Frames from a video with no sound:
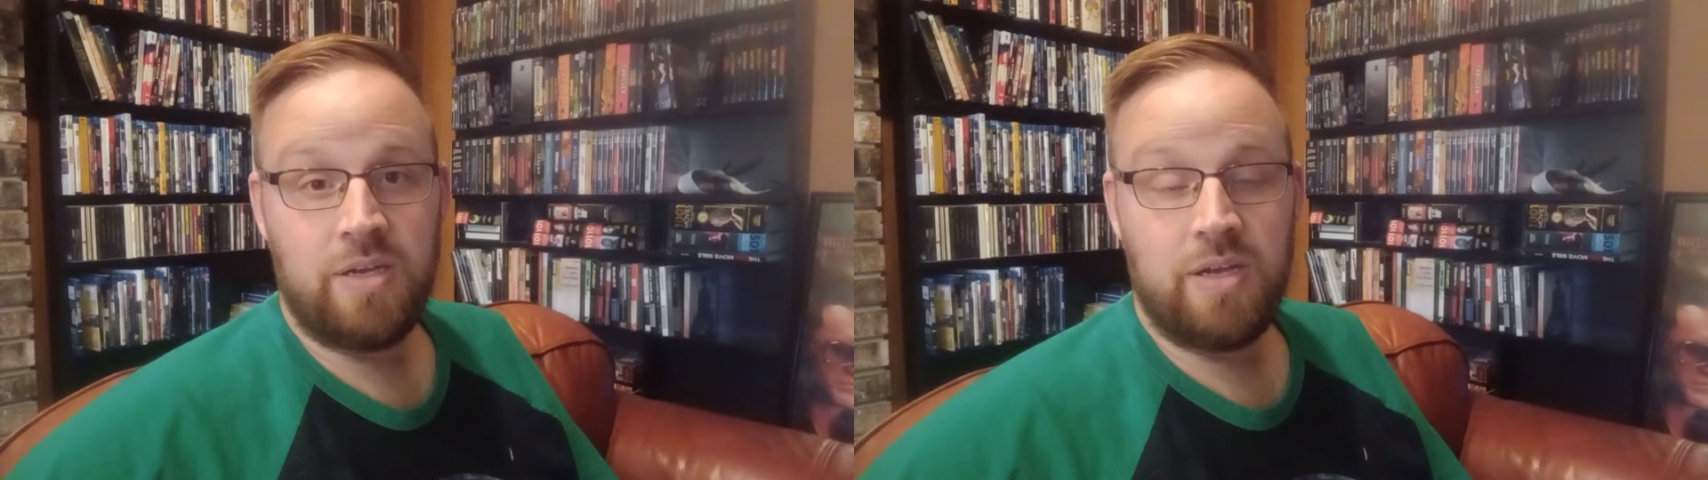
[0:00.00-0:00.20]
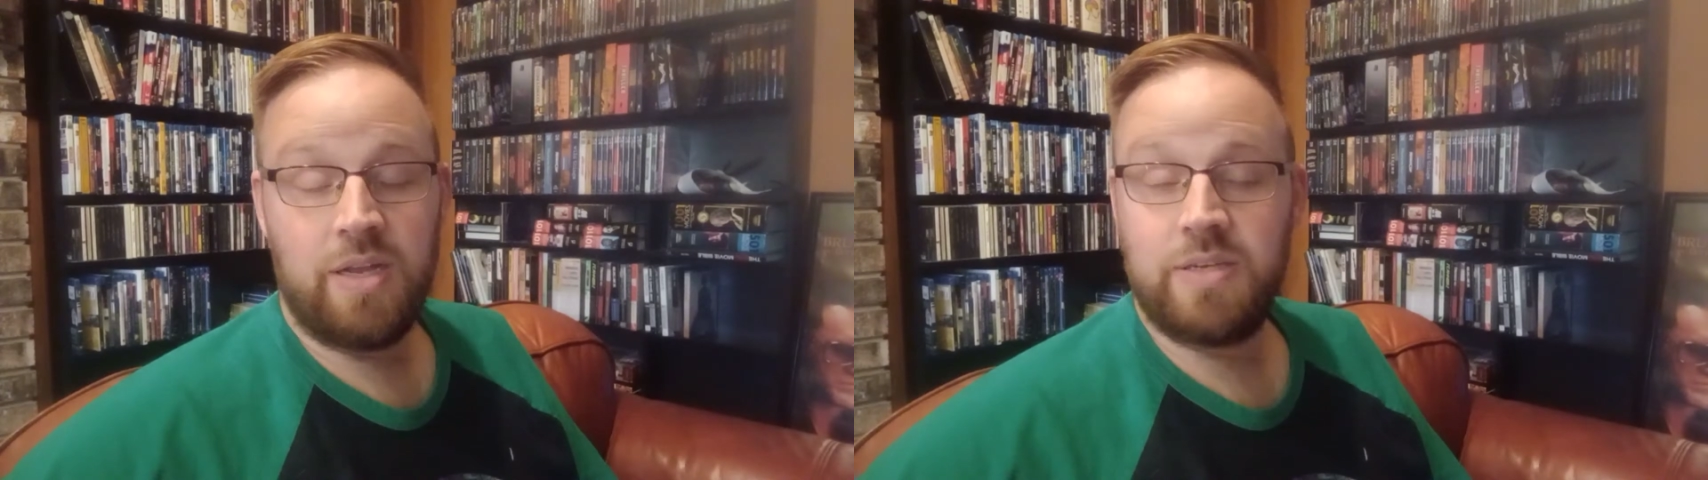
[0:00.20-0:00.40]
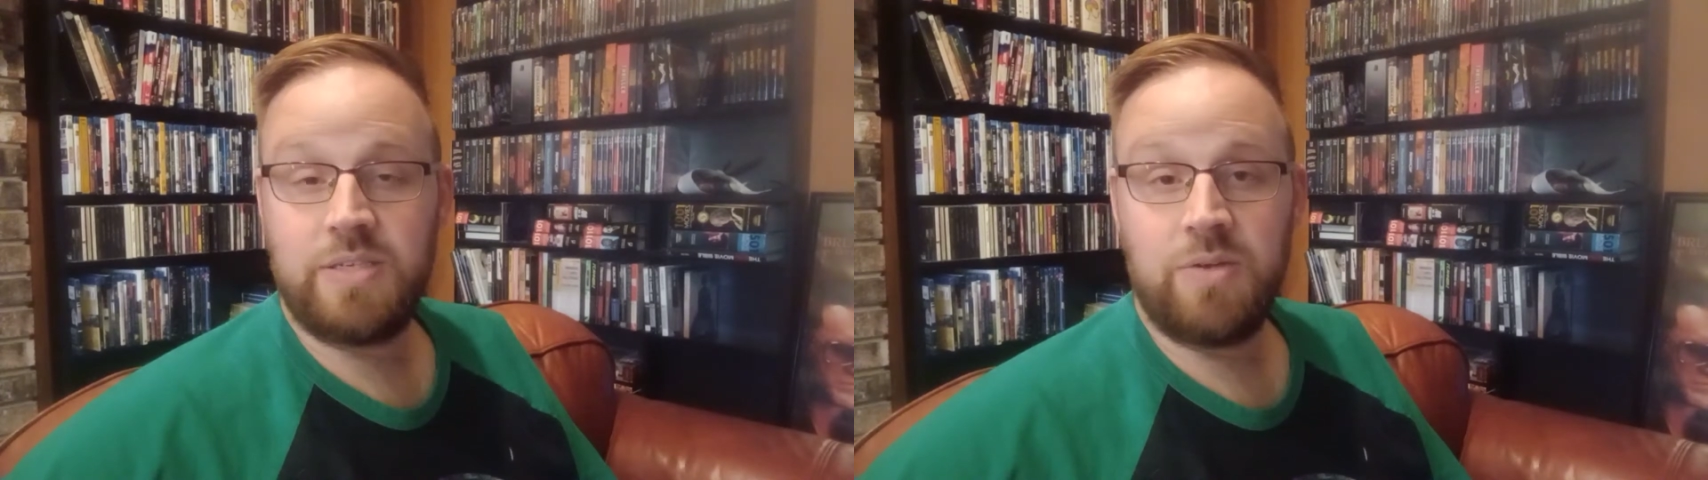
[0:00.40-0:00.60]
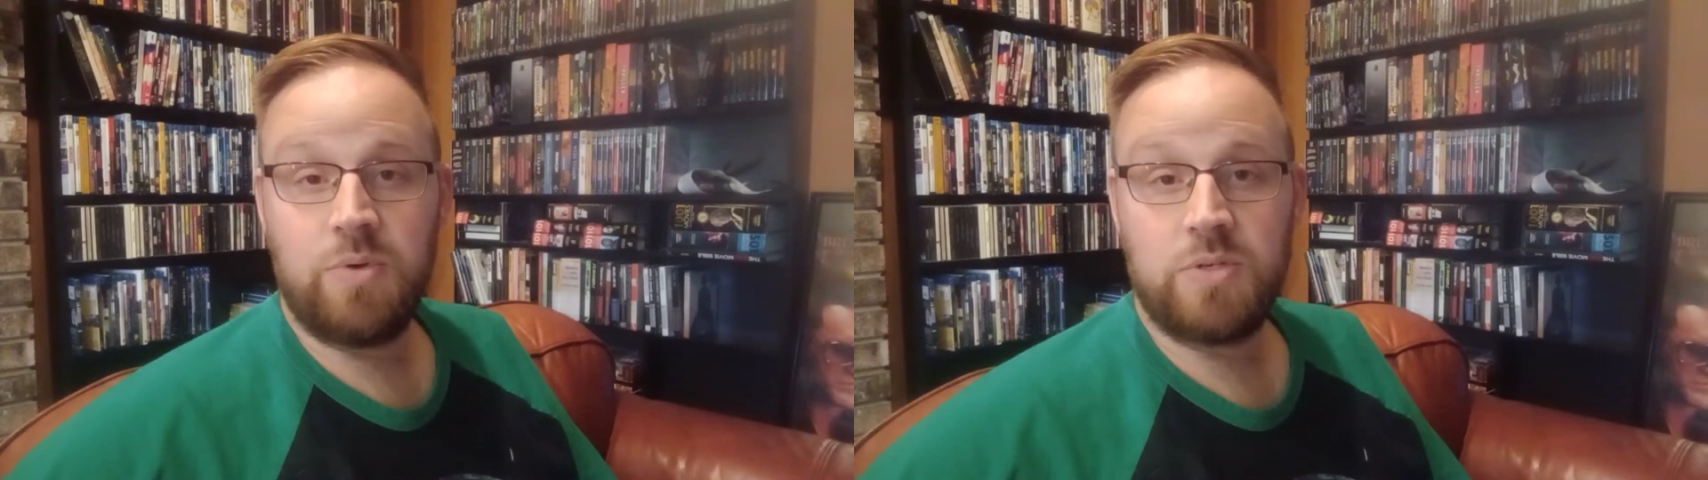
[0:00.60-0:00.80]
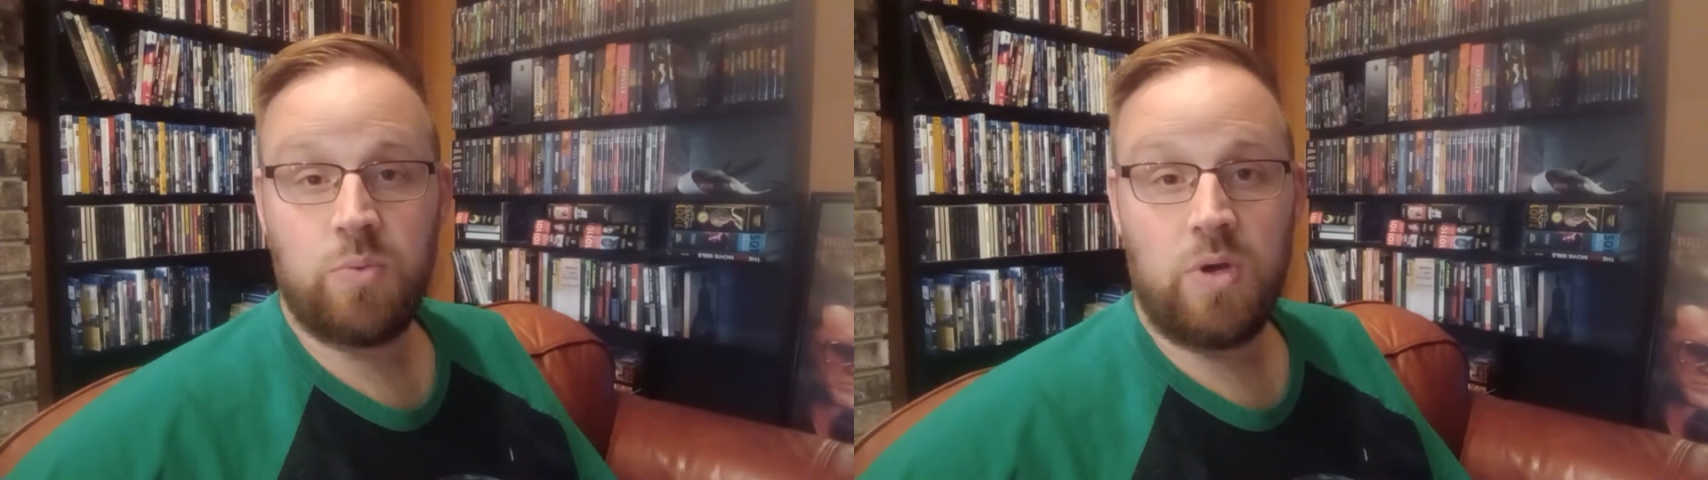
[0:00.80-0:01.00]
and see
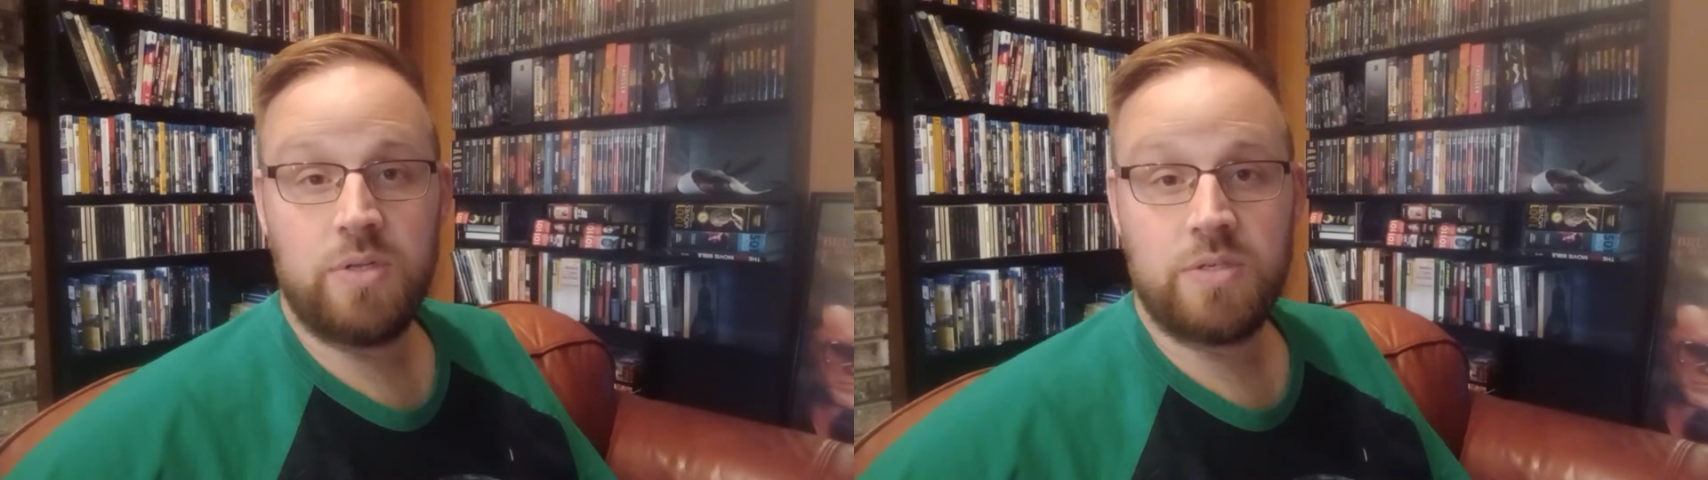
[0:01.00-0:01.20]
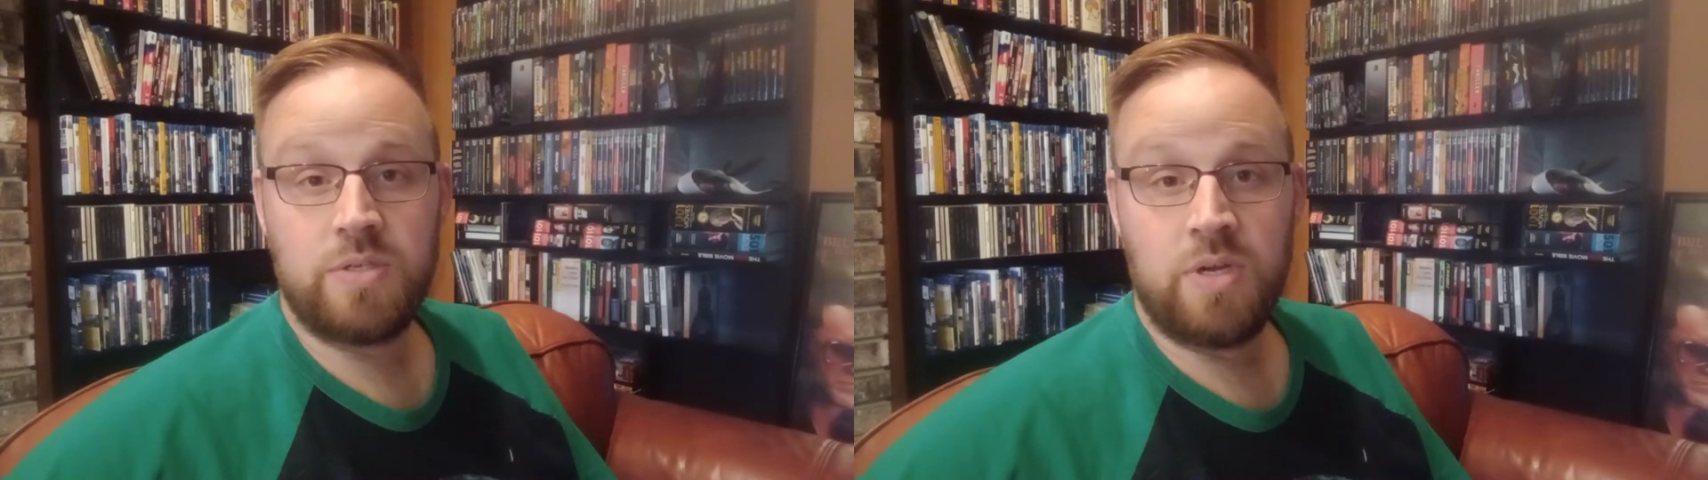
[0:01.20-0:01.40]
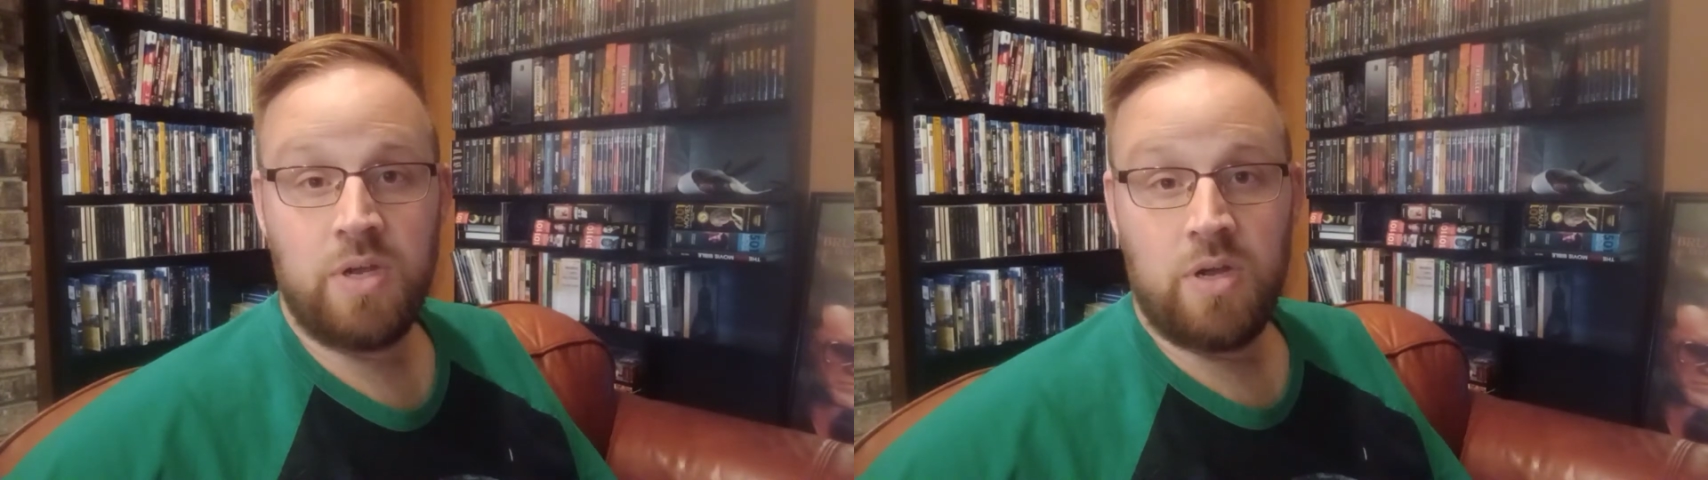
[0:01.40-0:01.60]
which ones